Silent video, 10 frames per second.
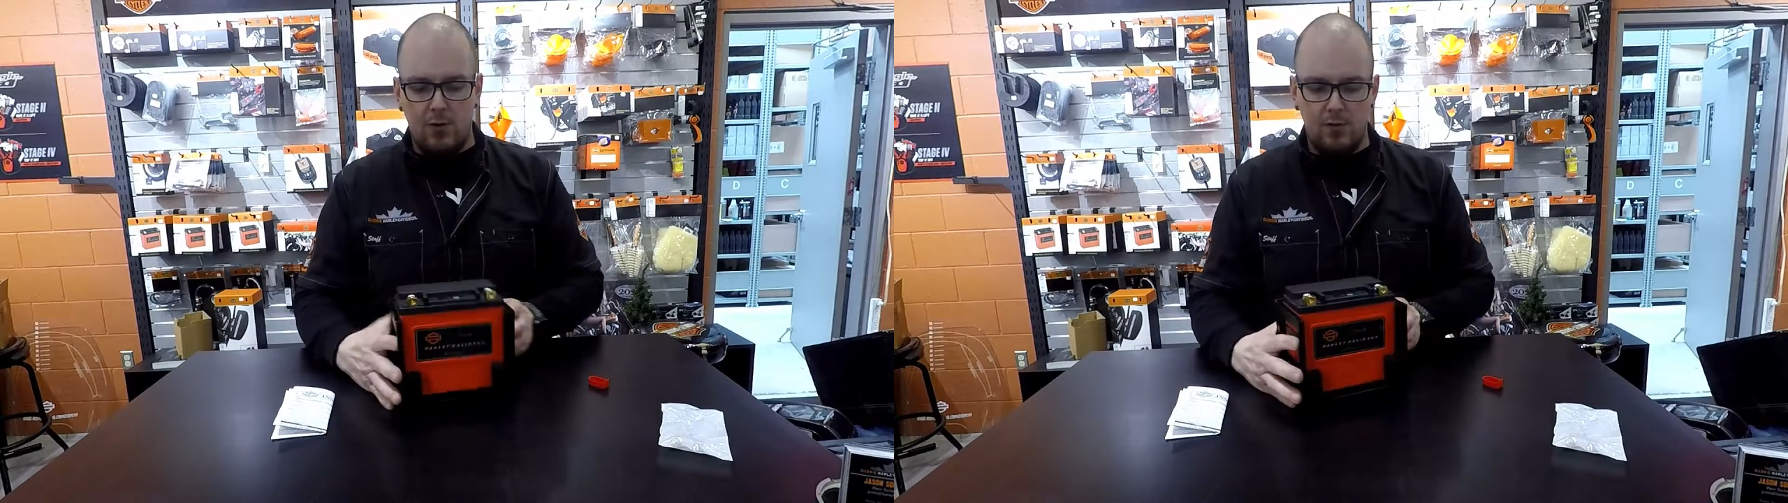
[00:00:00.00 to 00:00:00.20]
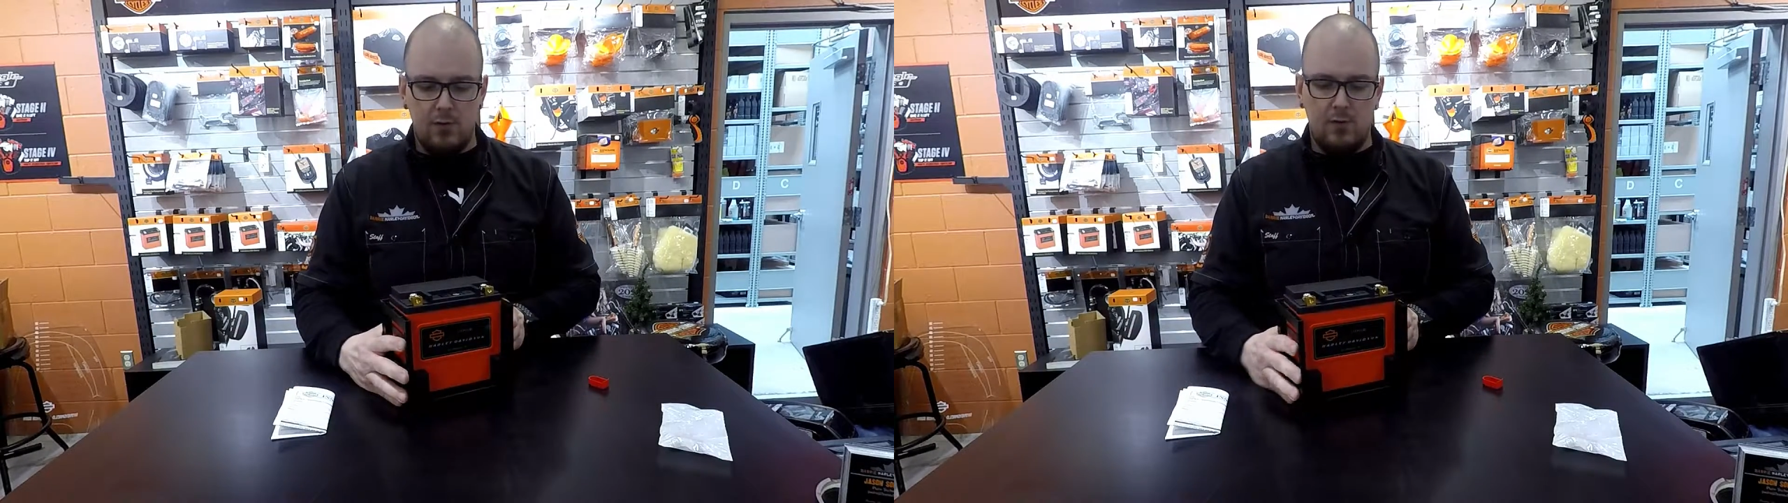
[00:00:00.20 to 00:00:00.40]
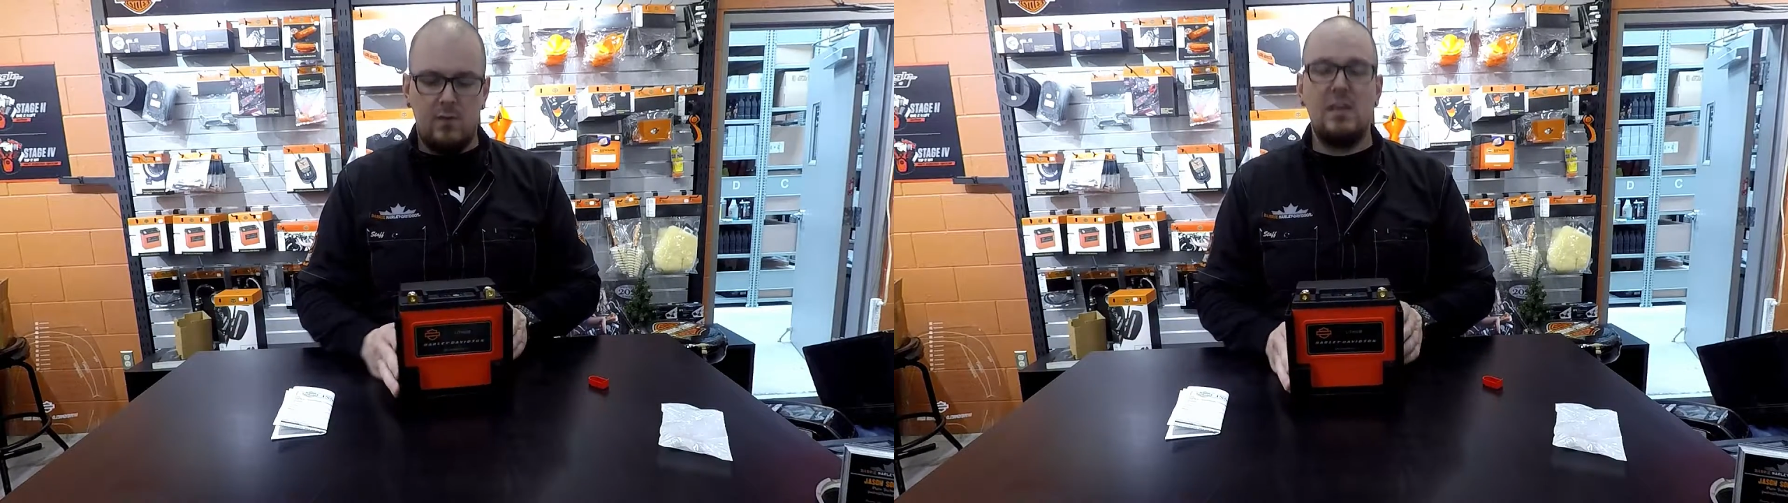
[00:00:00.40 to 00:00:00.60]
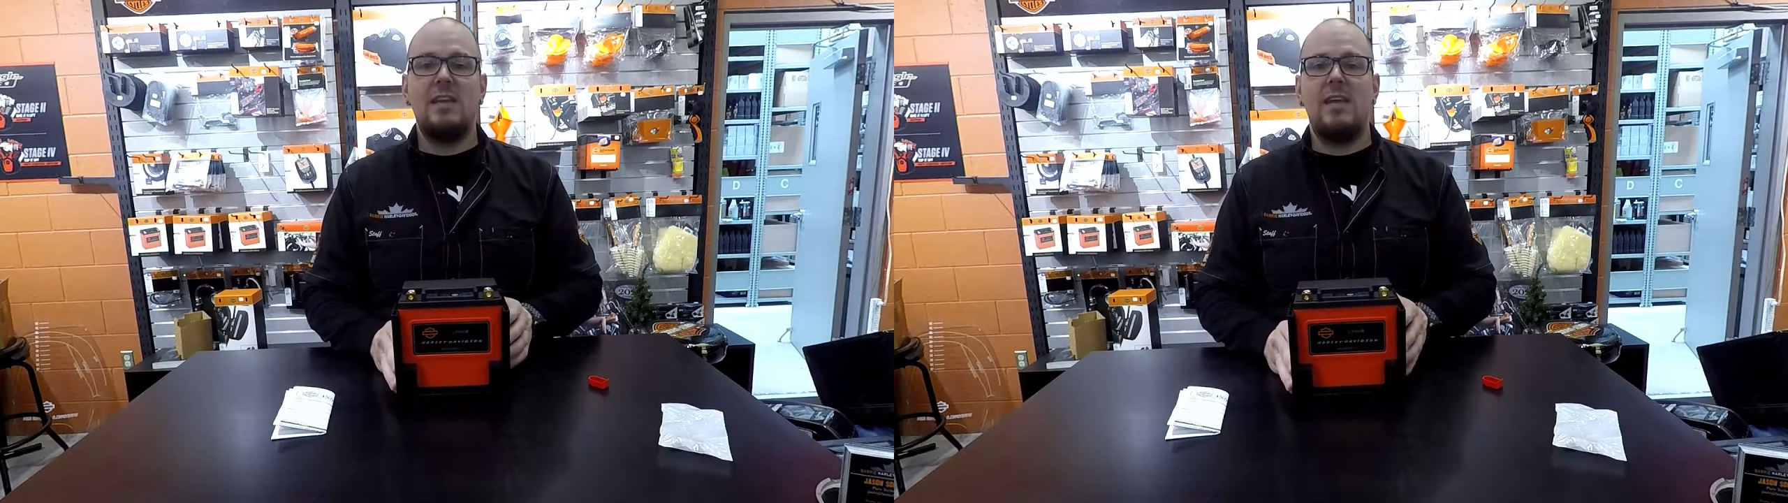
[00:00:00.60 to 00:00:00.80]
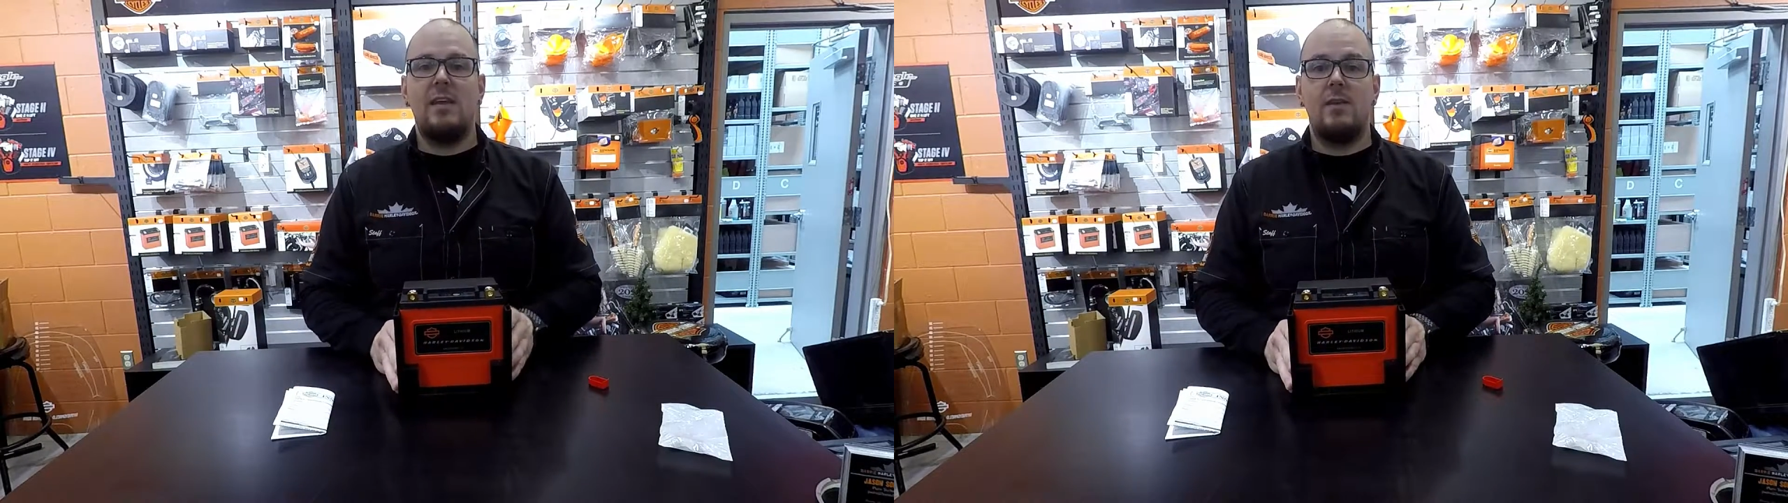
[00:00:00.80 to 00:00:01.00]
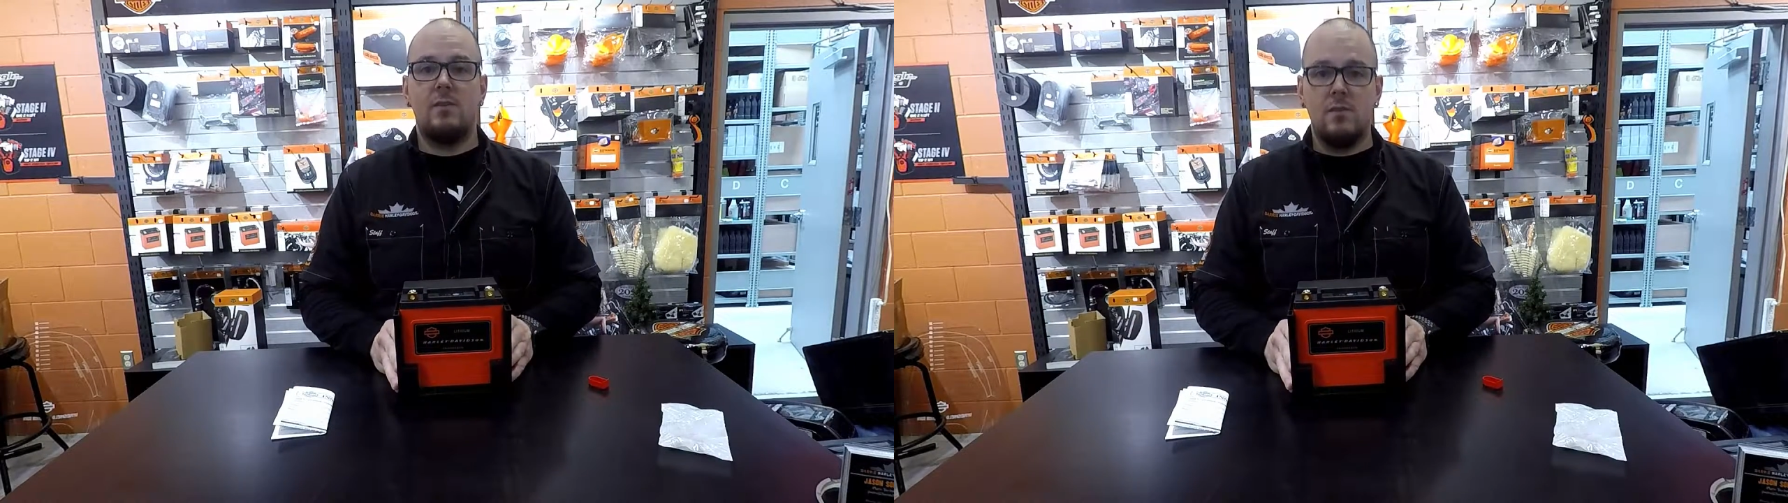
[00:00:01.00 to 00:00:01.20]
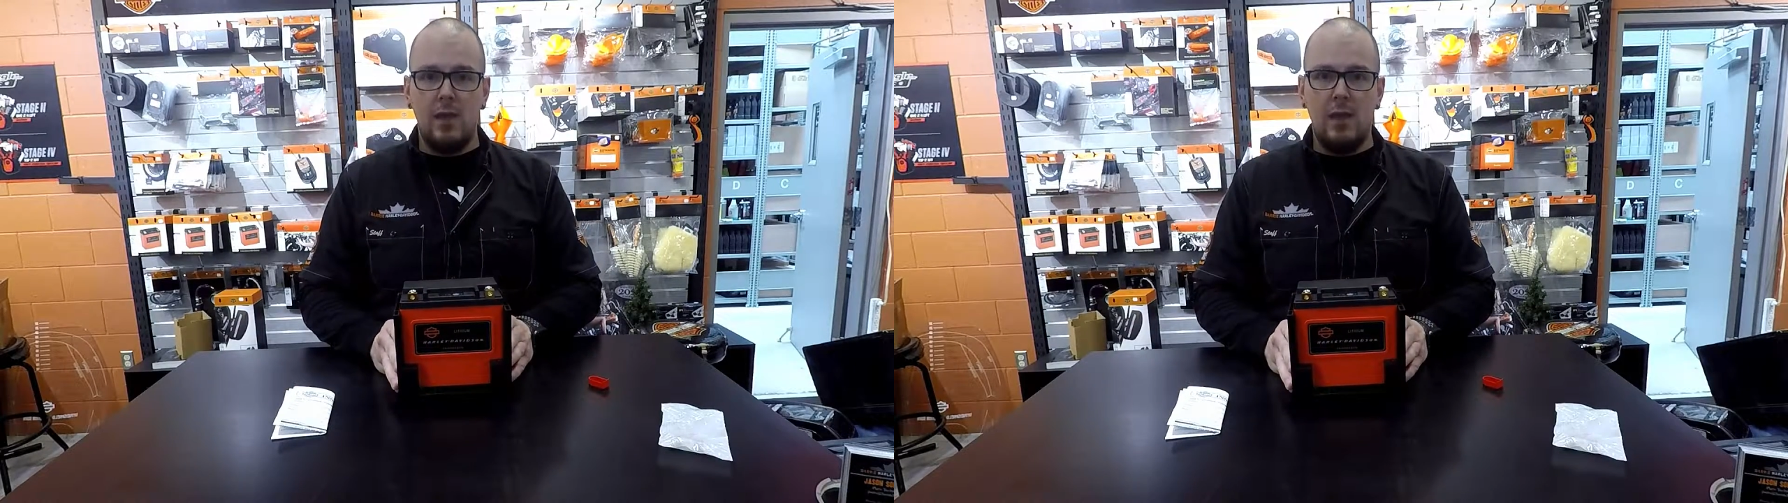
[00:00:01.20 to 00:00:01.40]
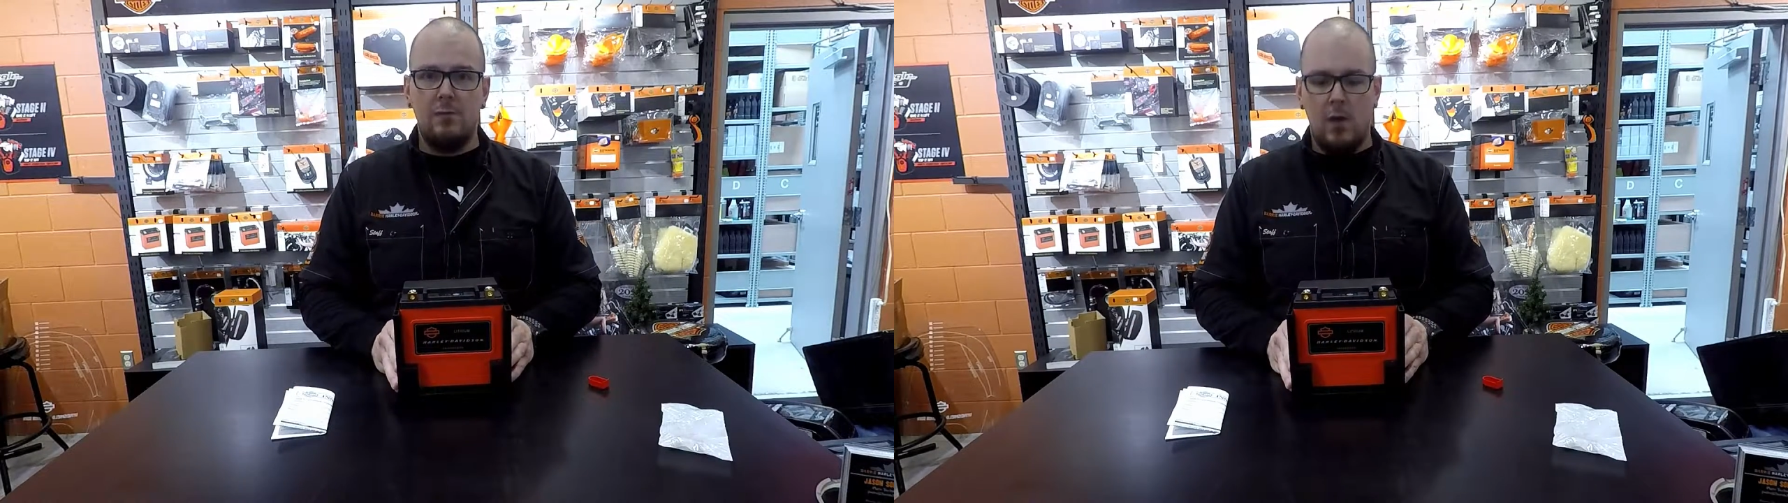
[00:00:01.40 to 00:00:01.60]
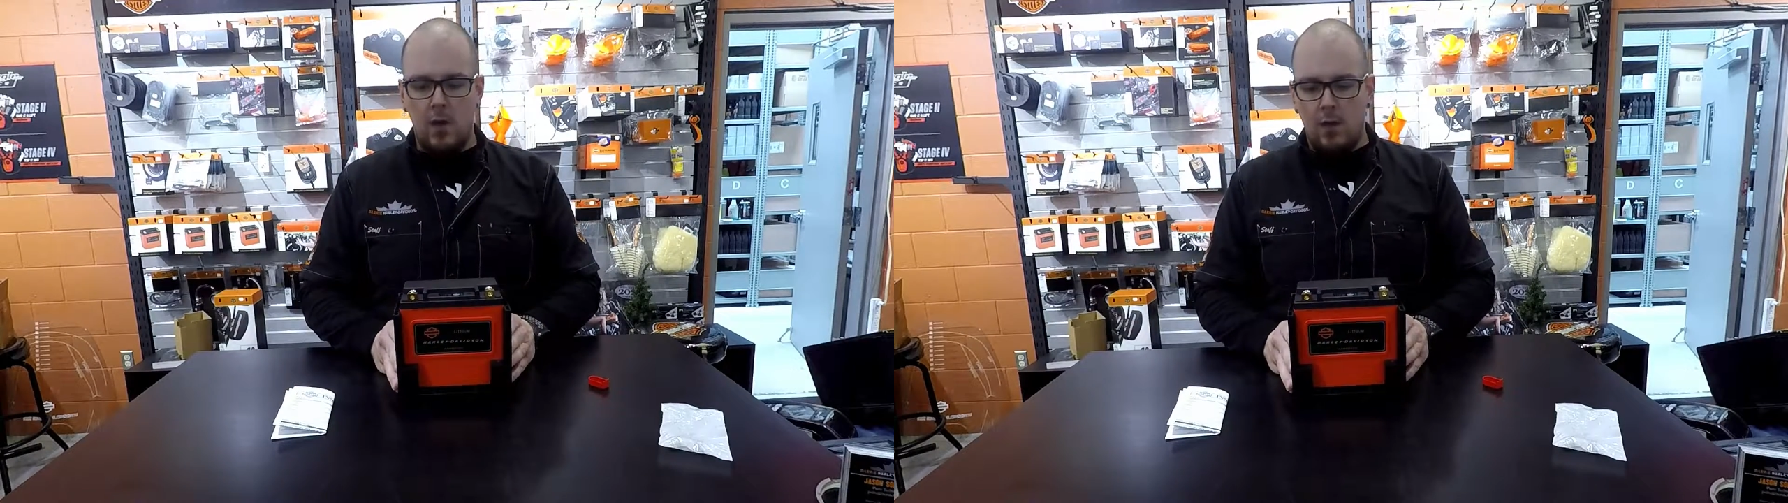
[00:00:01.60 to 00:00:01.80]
under the seat, it is safe.